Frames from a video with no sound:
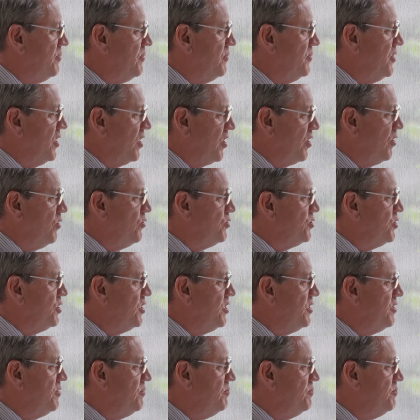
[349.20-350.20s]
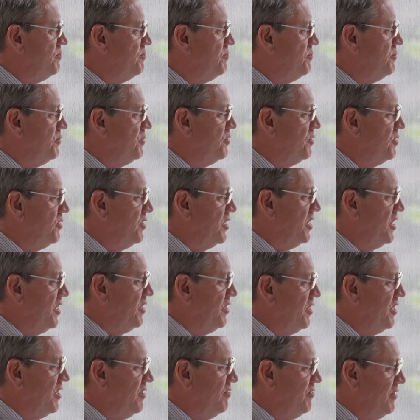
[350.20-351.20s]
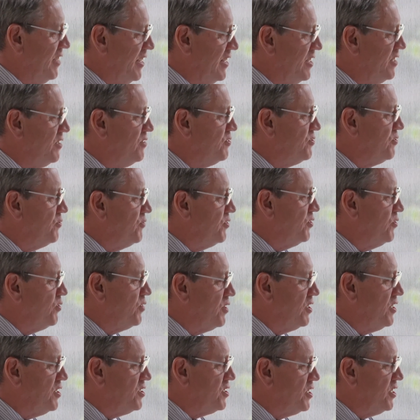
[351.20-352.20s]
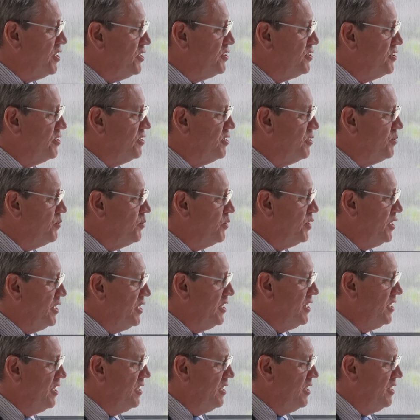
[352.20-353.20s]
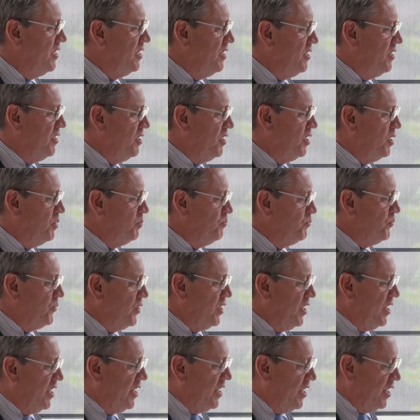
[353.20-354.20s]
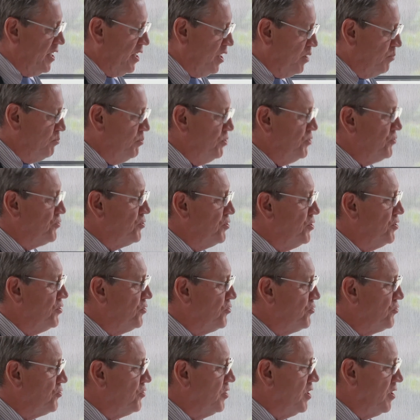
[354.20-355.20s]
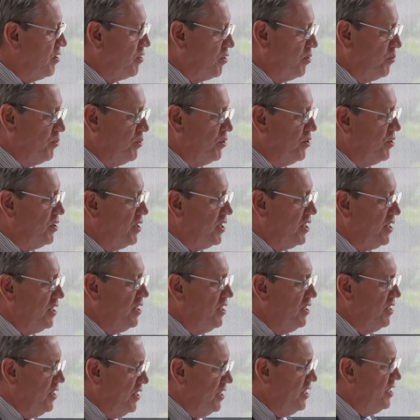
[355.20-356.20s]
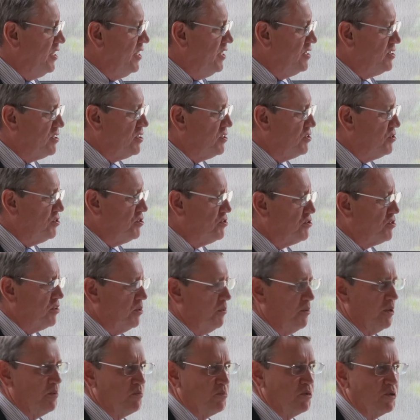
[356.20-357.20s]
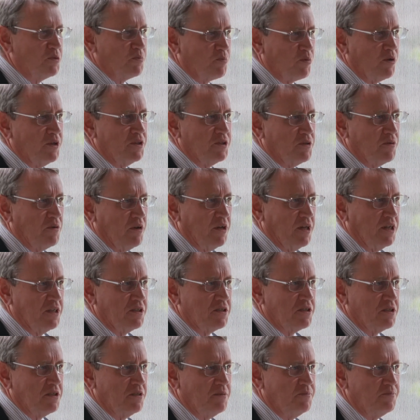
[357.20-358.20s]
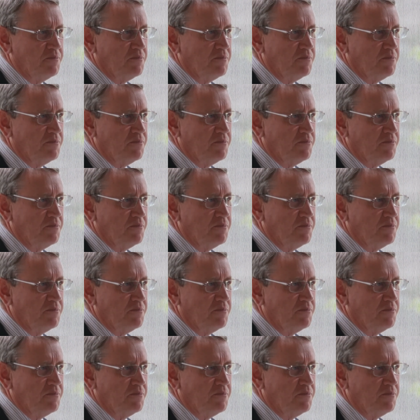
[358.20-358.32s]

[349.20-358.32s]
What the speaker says: The culture, the values of the organisation that we're in, our business, our community, it's a system. It puts pressure on us.